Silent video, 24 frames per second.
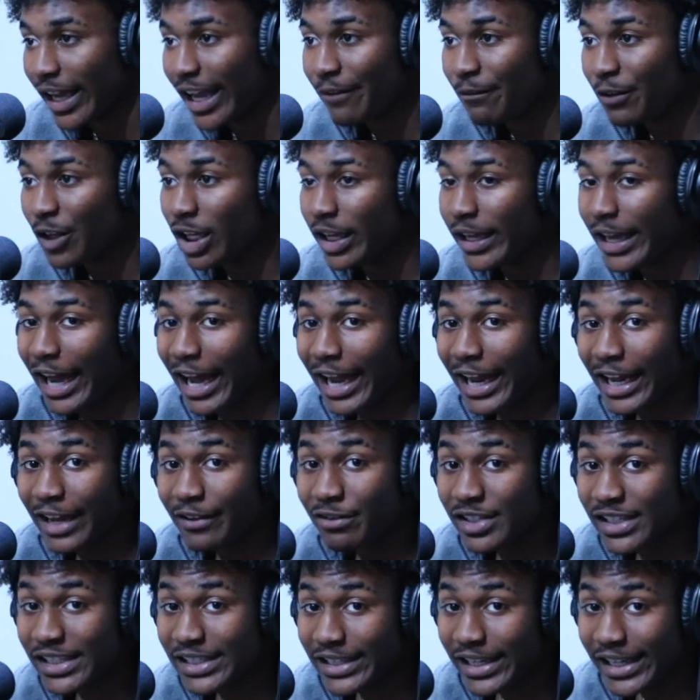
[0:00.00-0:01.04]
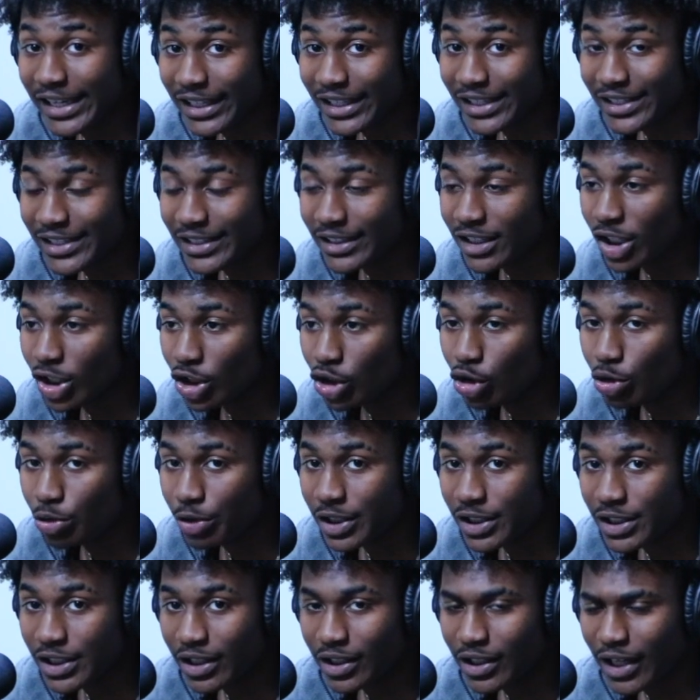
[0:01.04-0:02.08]
If know. he, if CJ Kasino do
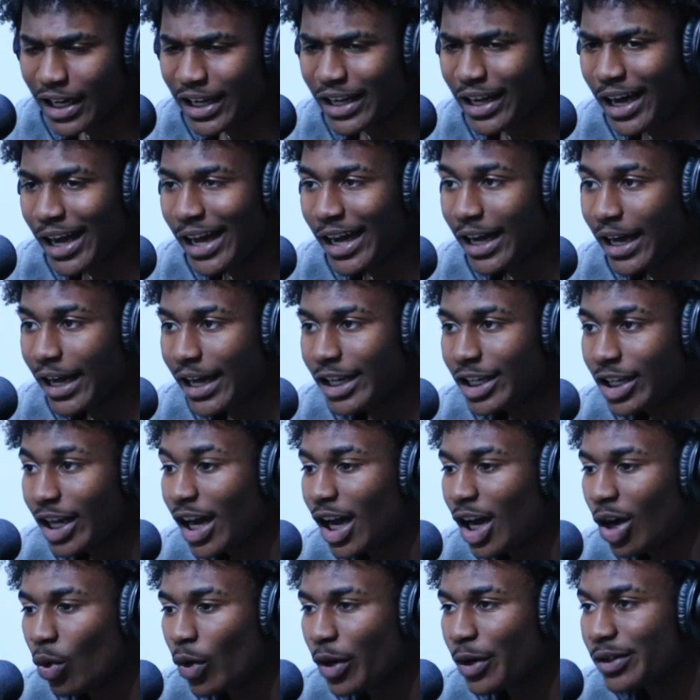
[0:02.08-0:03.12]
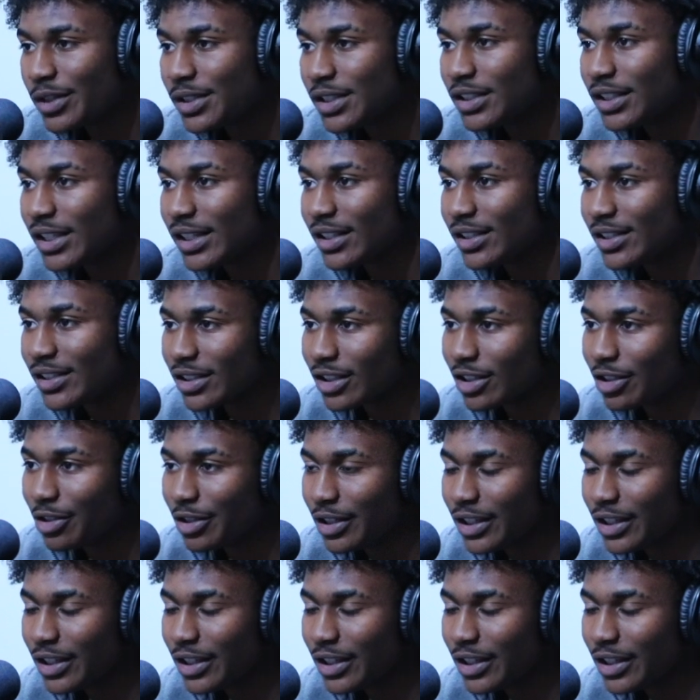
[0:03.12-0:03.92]
reach out, I, I, I, will work with CJ Kasino.